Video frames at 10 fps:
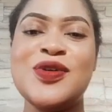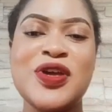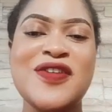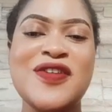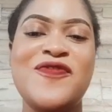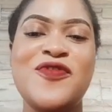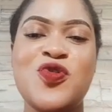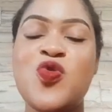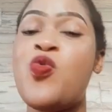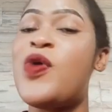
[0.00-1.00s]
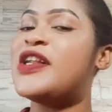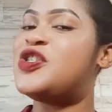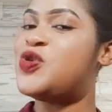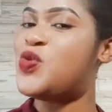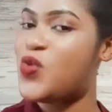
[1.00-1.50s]
They'll give you
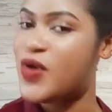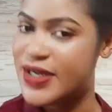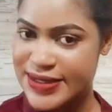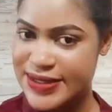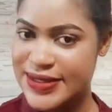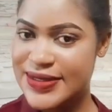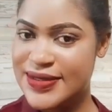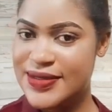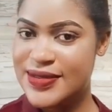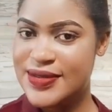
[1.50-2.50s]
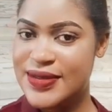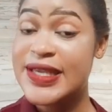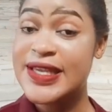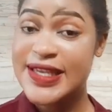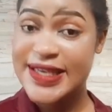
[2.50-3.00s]
what you want.
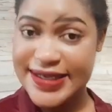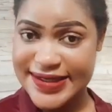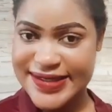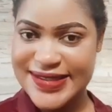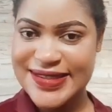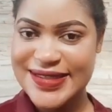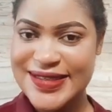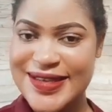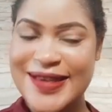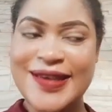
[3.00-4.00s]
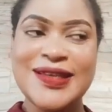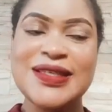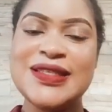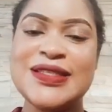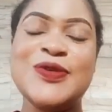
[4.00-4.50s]
Yes,
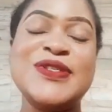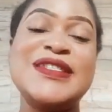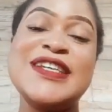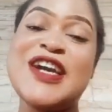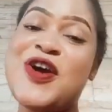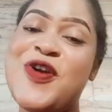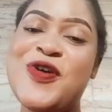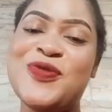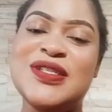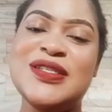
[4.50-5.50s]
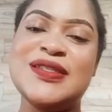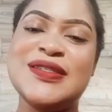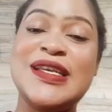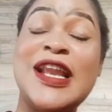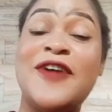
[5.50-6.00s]
so stick around.
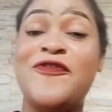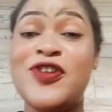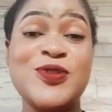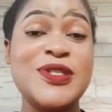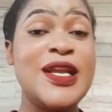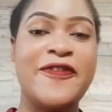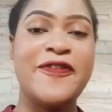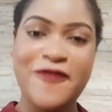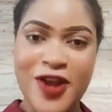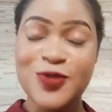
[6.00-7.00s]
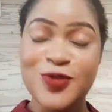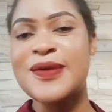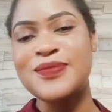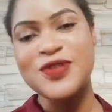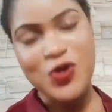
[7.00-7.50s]
Tell a friend to
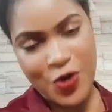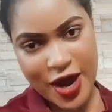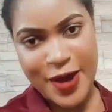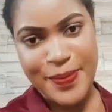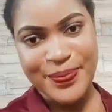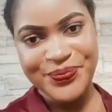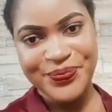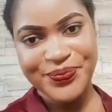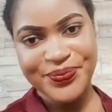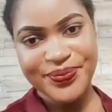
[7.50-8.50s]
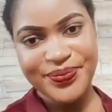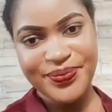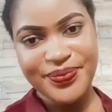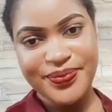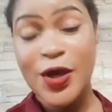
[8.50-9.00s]
subscribe,
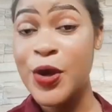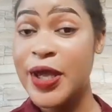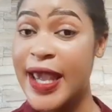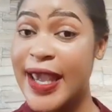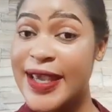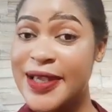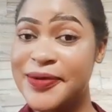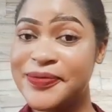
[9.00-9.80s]
okay?